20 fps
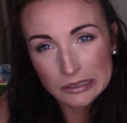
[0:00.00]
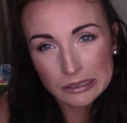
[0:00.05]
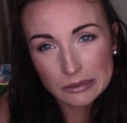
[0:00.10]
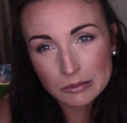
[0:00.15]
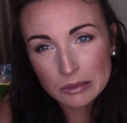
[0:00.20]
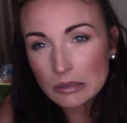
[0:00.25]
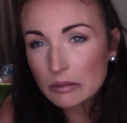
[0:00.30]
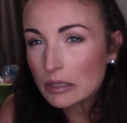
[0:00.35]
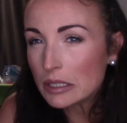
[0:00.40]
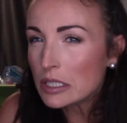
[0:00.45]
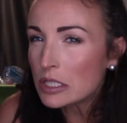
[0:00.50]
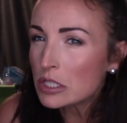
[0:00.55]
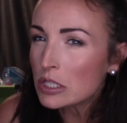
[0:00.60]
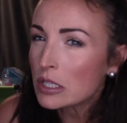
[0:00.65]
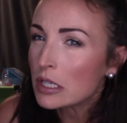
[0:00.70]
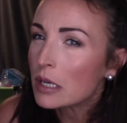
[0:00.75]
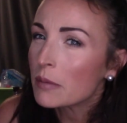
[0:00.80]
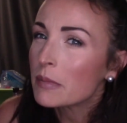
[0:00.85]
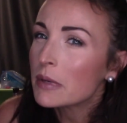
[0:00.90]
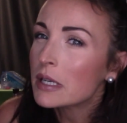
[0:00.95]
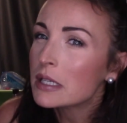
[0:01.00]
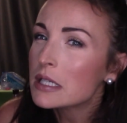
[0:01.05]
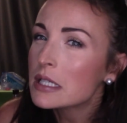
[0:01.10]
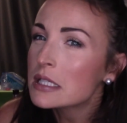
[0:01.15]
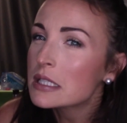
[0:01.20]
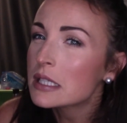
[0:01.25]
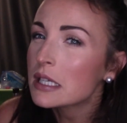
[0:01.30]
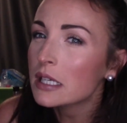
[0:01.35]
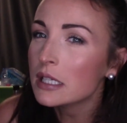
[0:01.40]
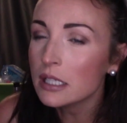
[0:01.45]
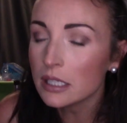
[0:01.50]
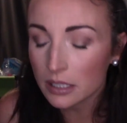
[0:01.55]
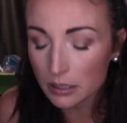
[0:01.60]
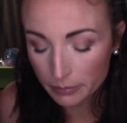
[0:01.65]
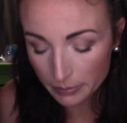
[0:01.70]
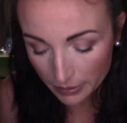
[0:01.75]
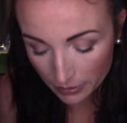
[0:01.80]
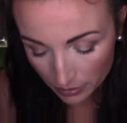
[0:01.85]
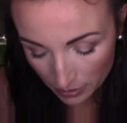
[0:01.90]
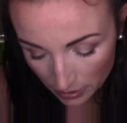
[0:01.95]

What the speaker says: I'm not really sure. I'm undecided about